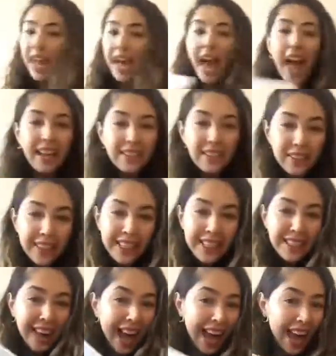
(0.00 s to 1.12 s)
as always,
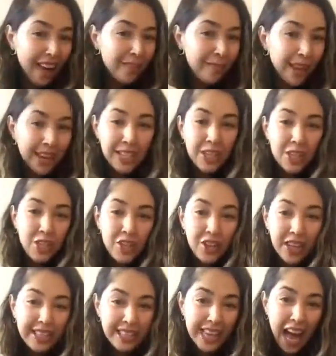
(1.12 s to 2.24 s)
I have my
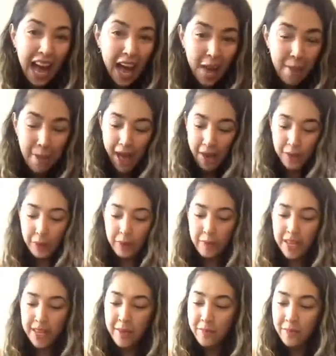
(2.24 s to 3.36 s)
trusty iPad with
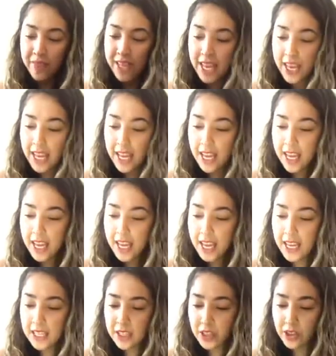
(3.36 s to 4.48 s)
me
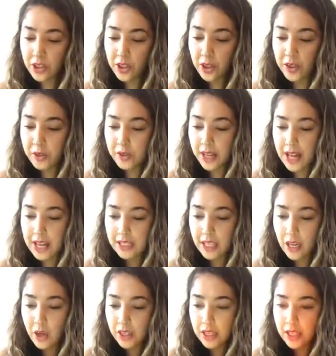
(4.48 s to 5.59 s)
to show you guys
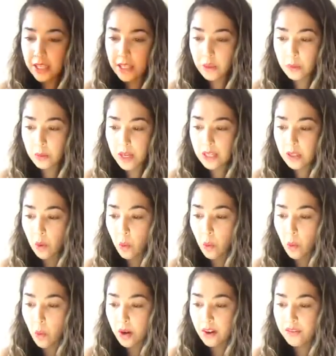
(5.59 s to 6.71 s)
this week's
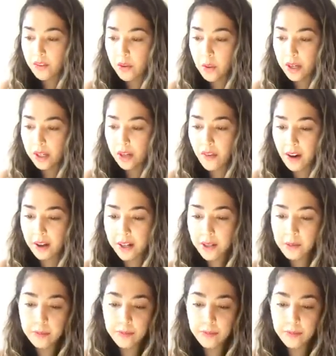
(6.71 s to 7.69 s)
wonderful work of art.